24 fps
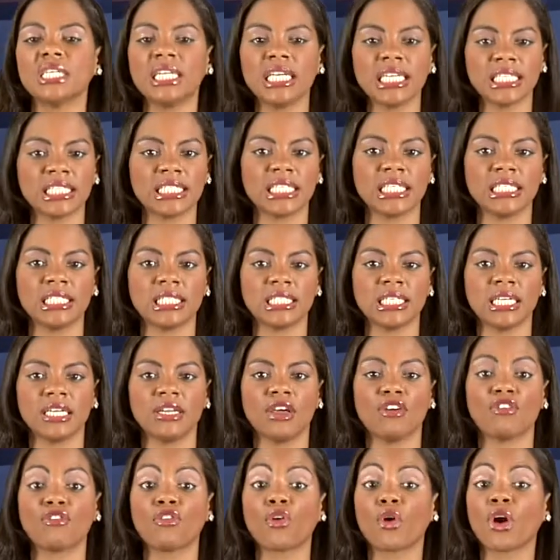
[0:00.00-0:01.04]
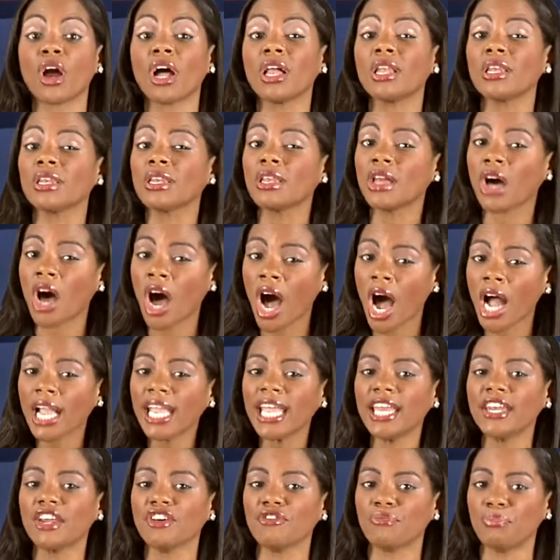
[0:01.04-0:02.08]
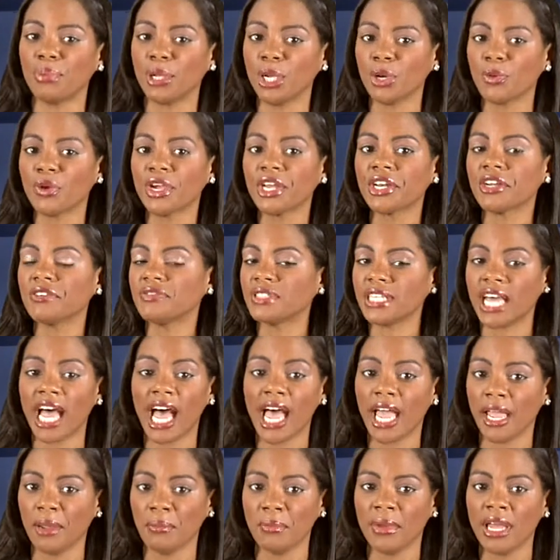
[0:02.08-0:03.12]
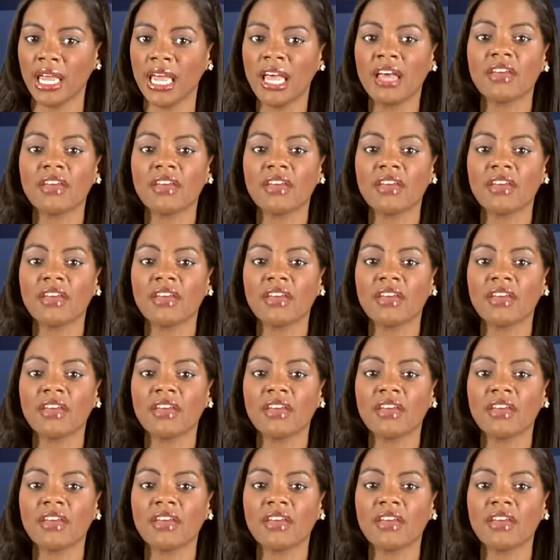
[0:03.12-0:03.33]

existed for a long enough period of time